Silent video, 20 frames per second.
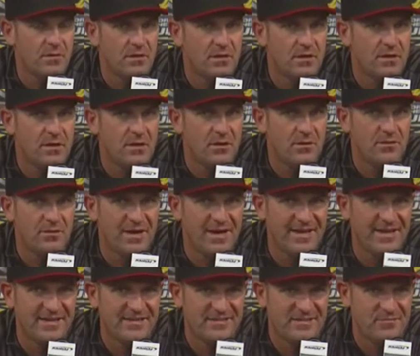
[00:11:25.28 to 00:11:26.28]
You know,
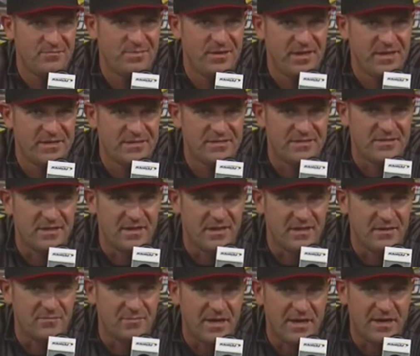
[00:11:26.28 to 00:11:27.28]
I guess the biggest
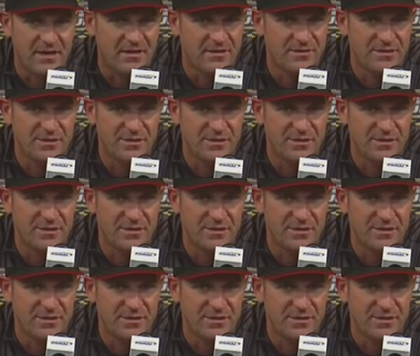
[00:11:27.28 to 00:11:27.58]
thing about it